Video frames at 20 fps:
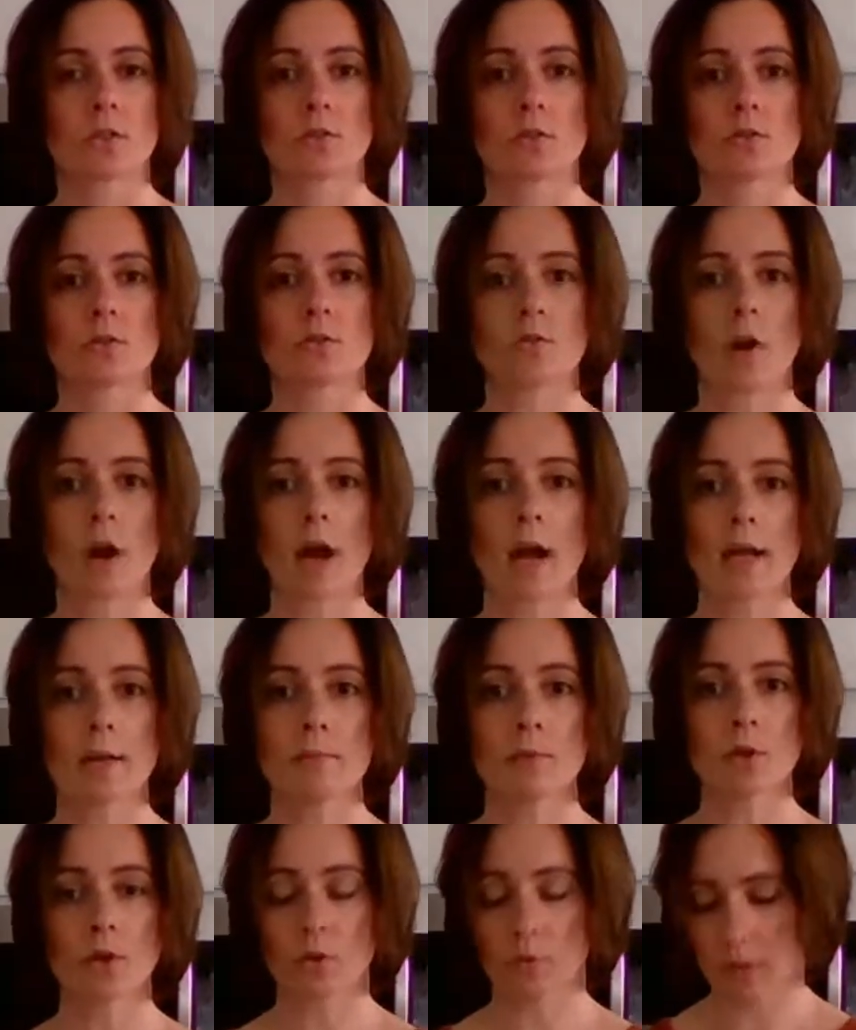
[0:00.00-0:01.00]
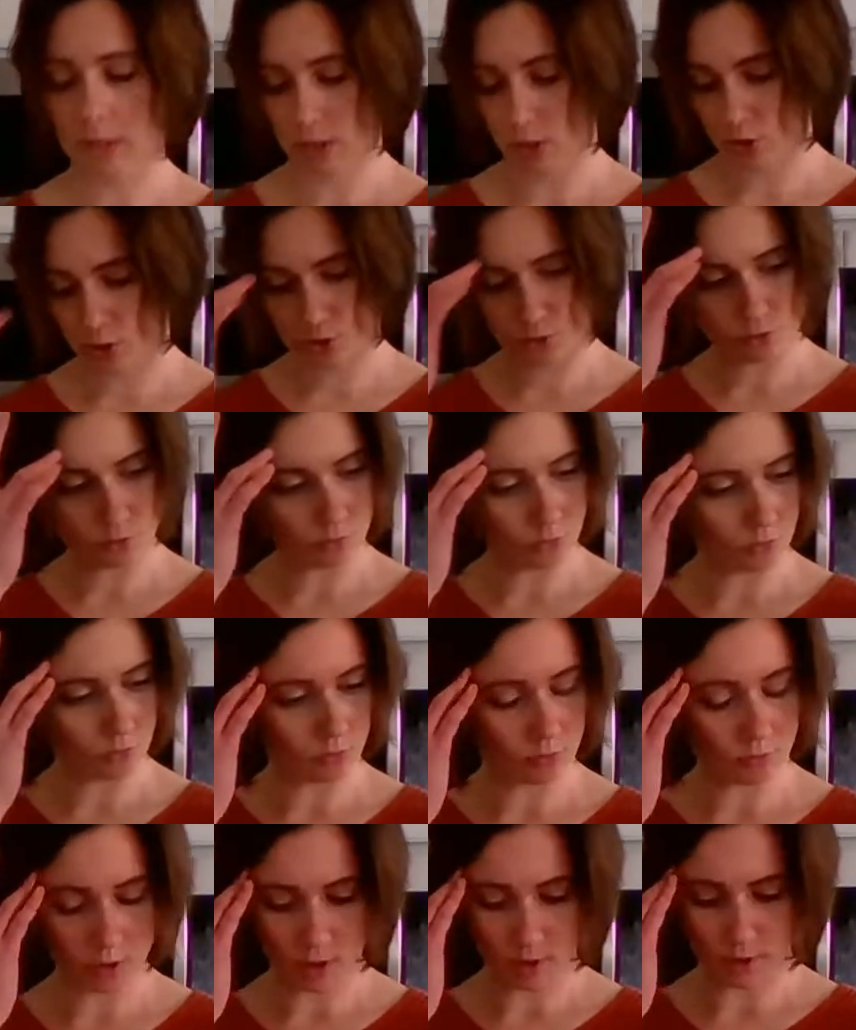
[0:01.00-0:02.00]
So I'm going
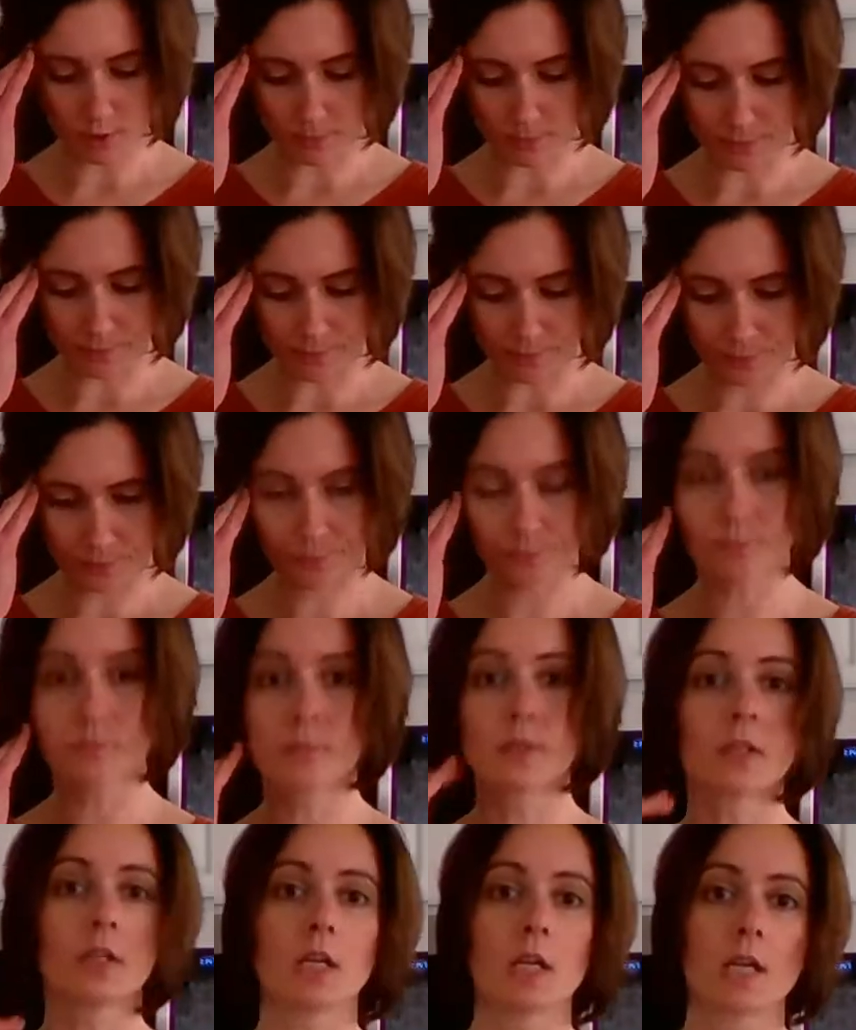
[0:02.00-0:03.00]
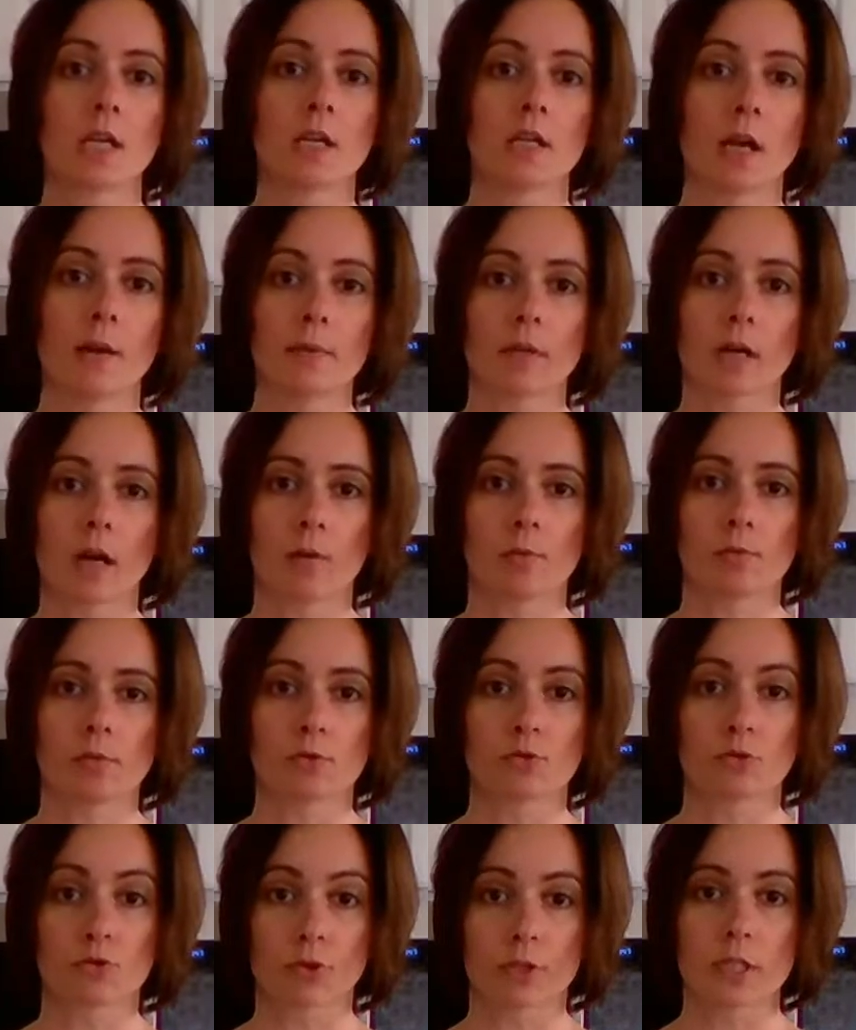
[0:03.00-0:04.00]
to heat up a couple
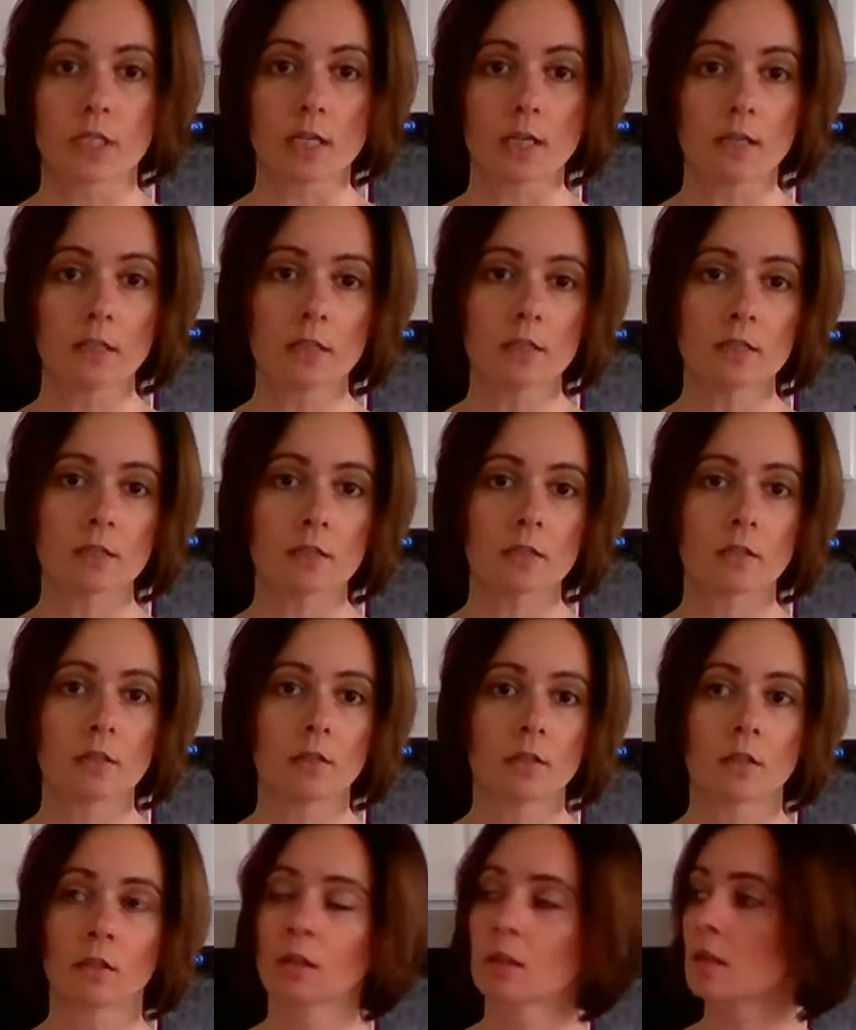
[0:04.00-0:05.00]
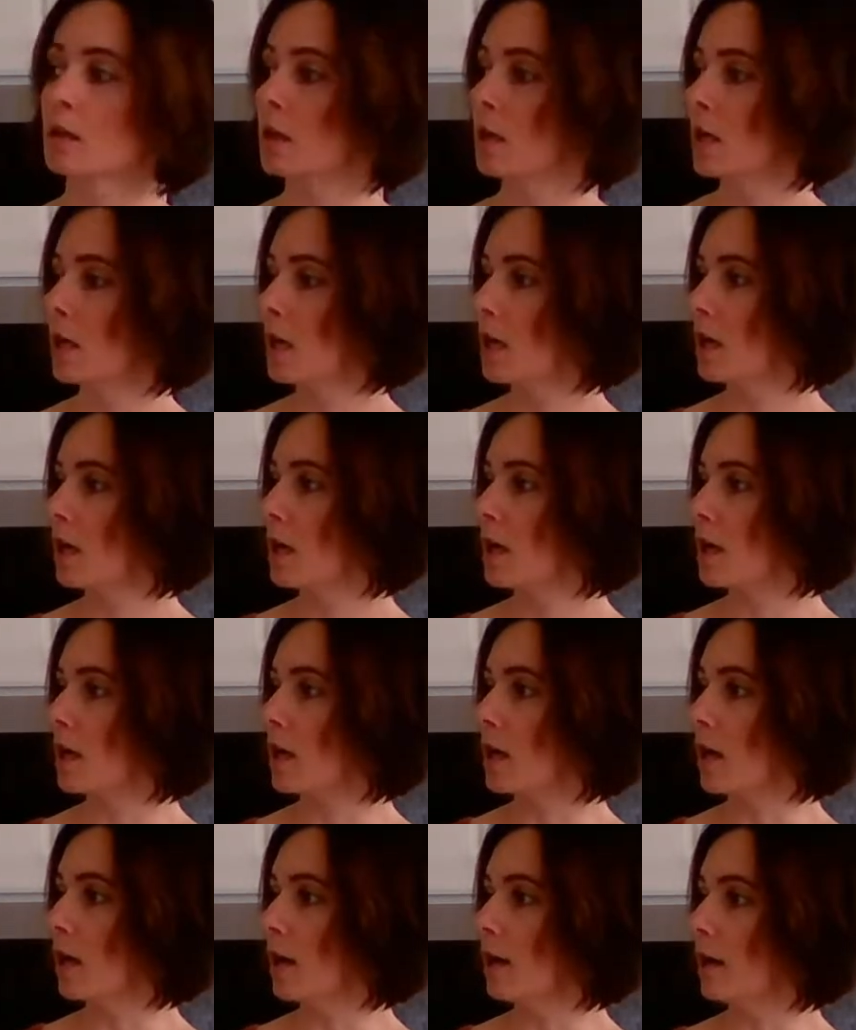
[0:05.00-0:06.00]
of tortillas.
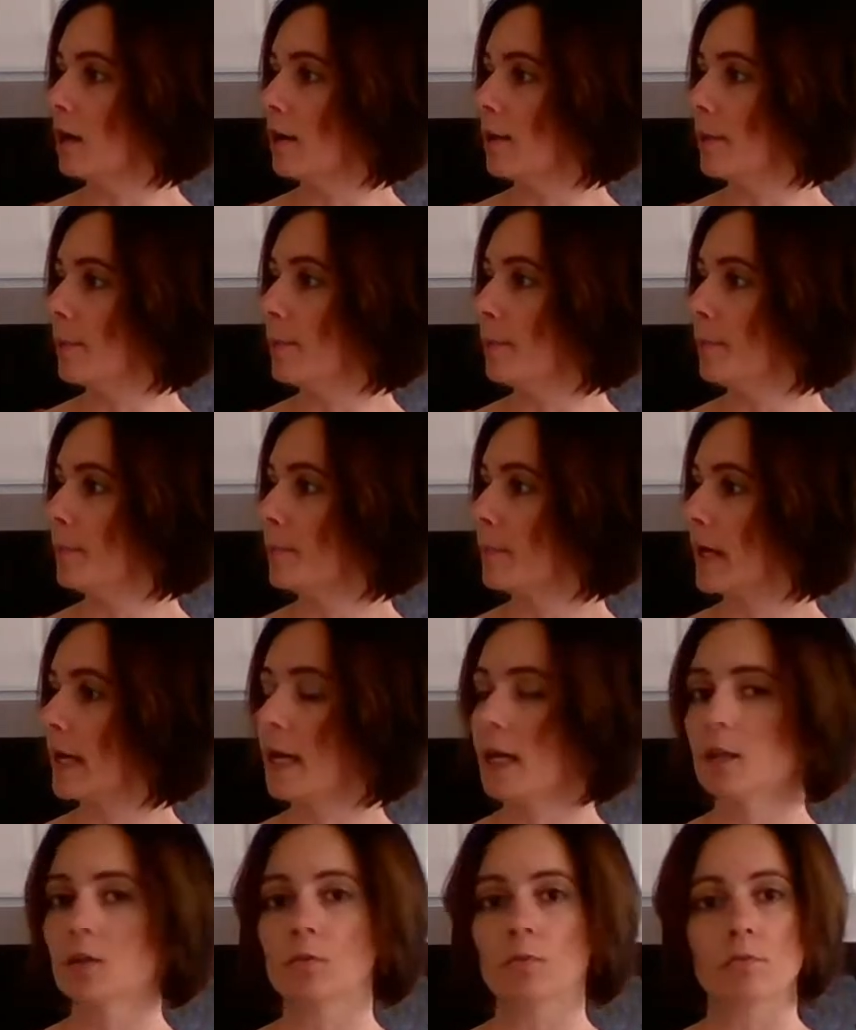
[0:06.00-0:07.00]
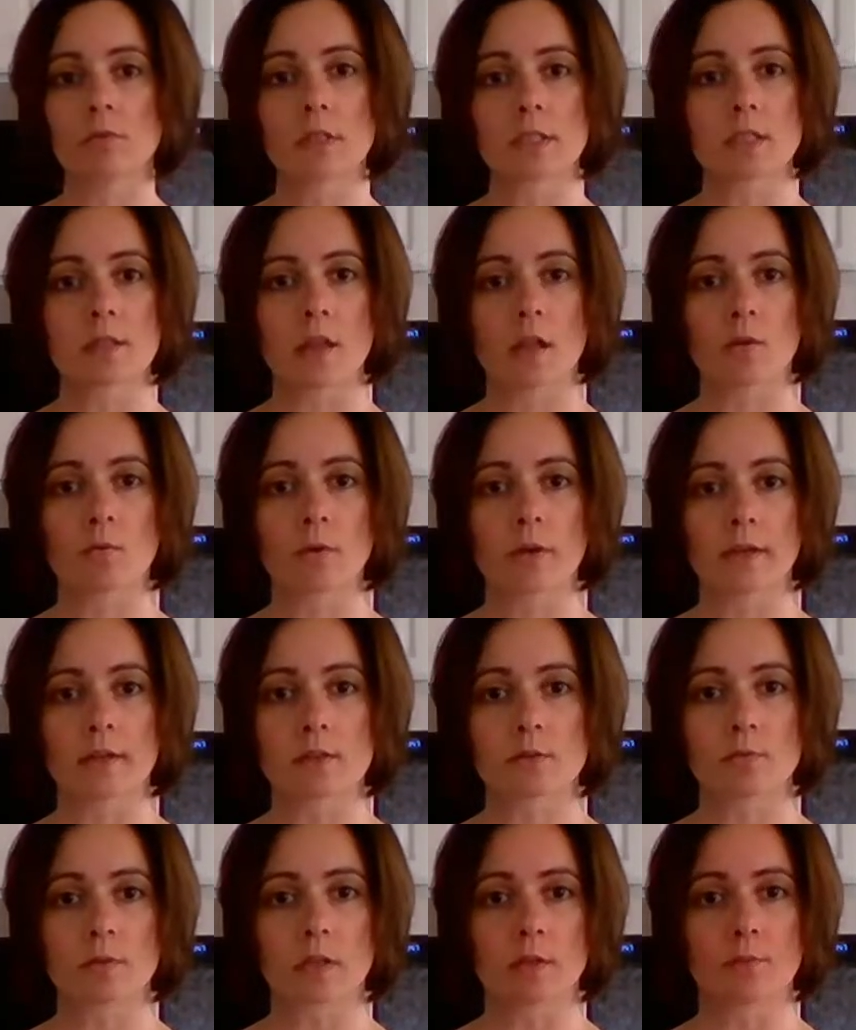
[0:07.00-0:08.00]
And let's think what
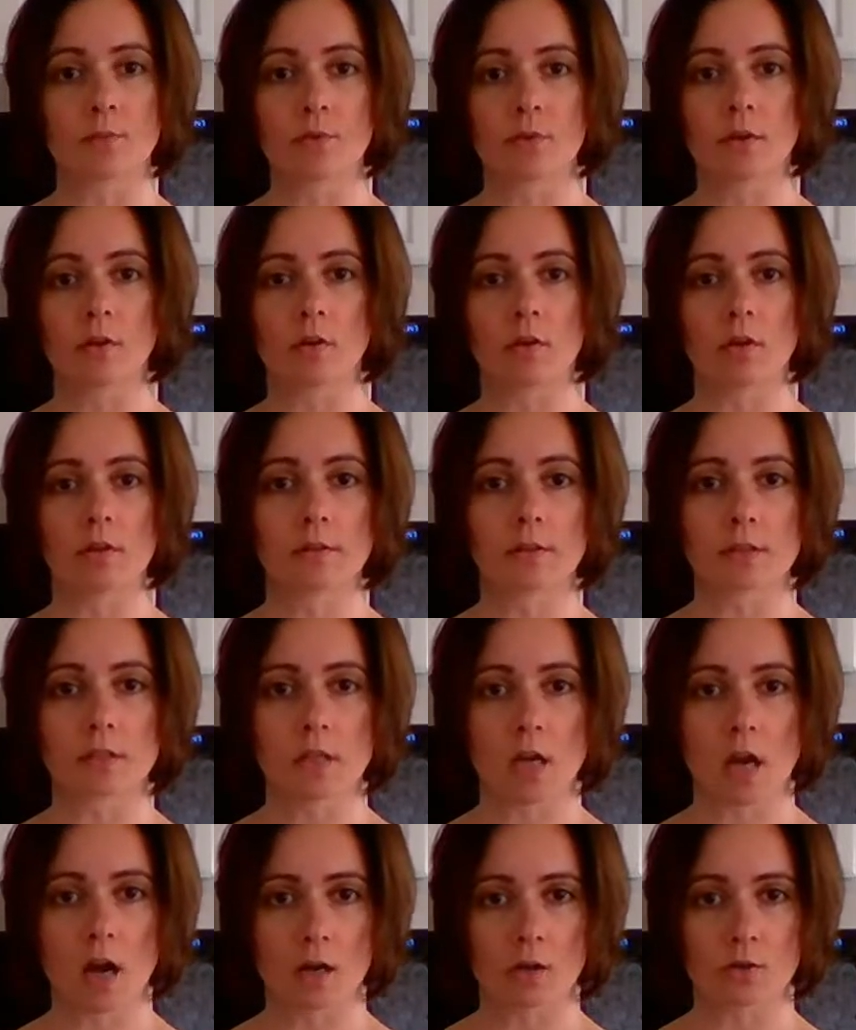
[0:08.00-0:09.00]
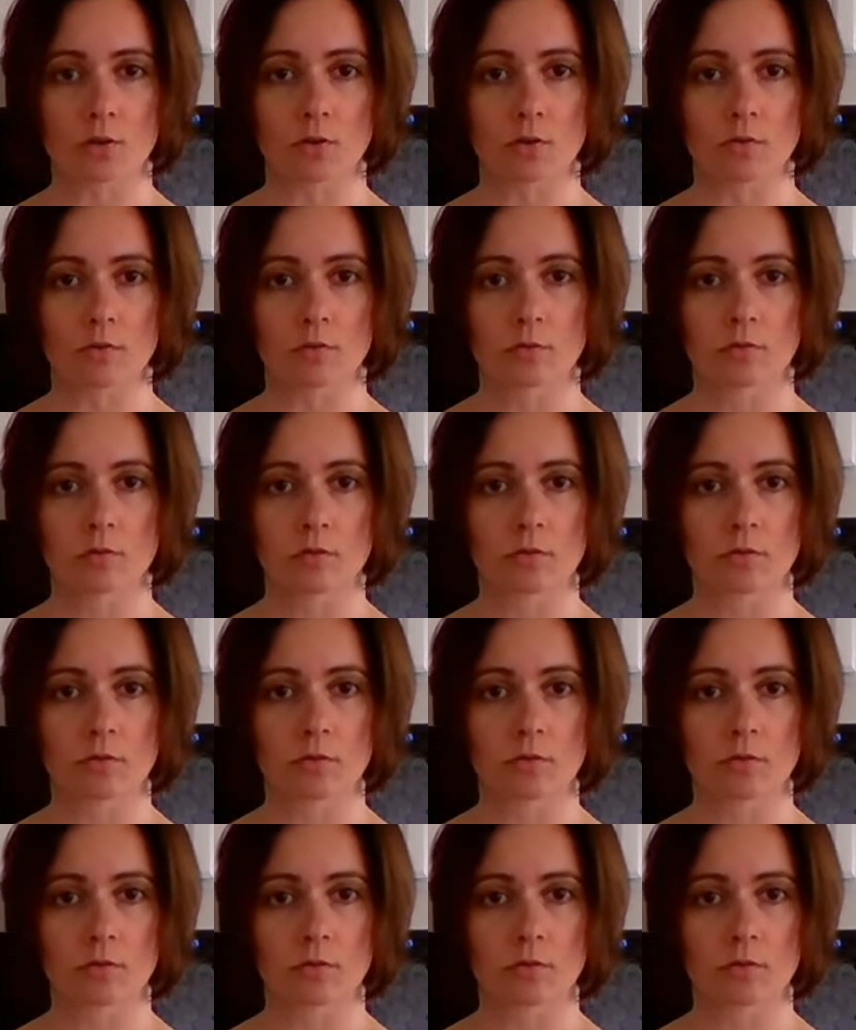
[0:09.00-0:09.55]
else we can put on the taco.